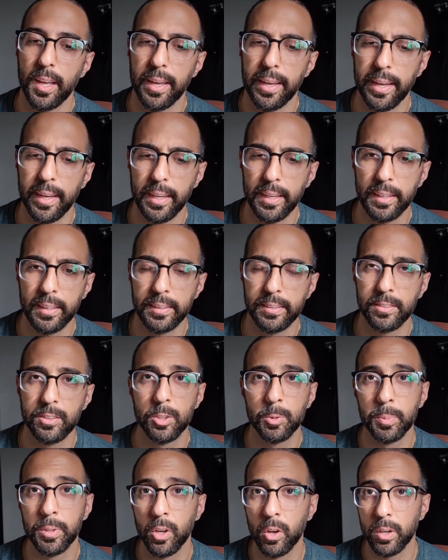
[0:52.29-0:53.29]
And to
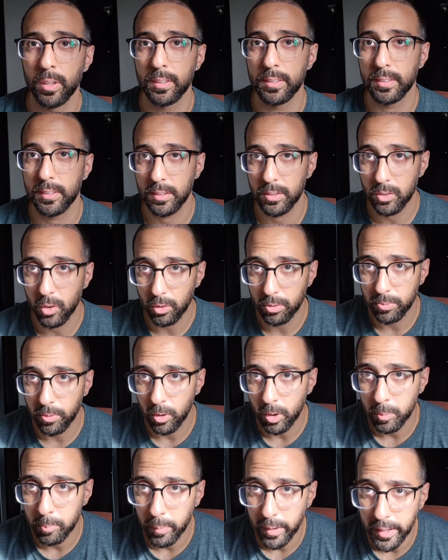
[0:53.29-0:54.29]
be honest, so
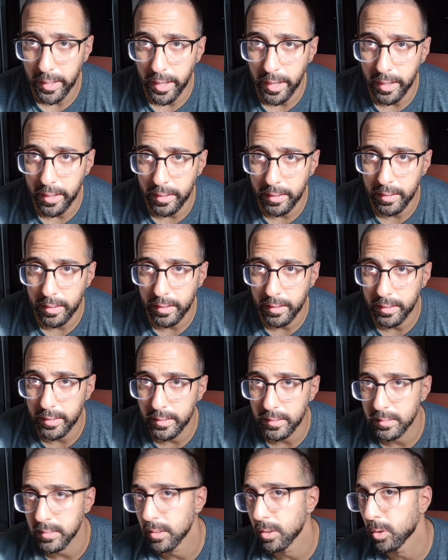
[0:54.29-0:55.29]
far my head
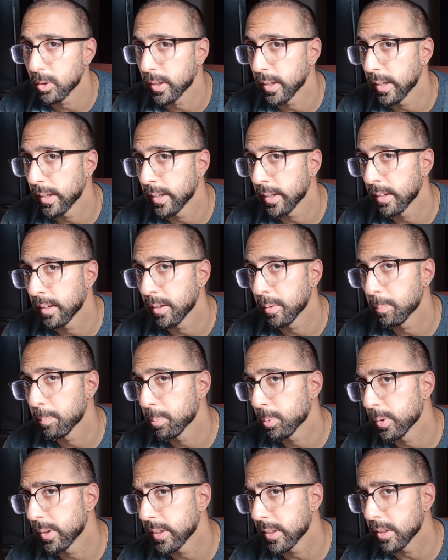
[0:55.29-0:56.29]
is looking
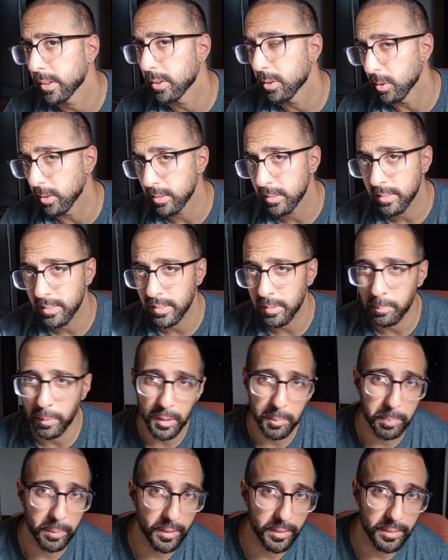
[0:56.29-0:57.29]
pretty good in my
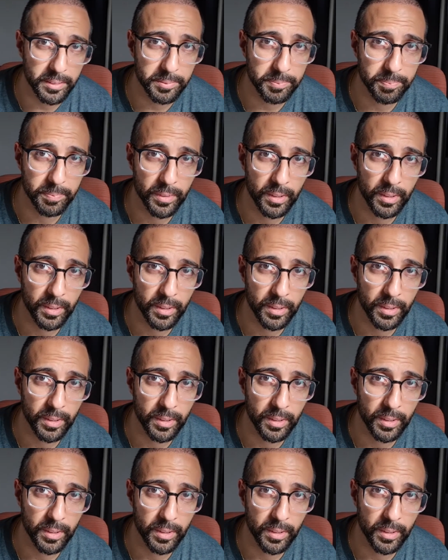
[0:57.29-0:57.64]
opinion.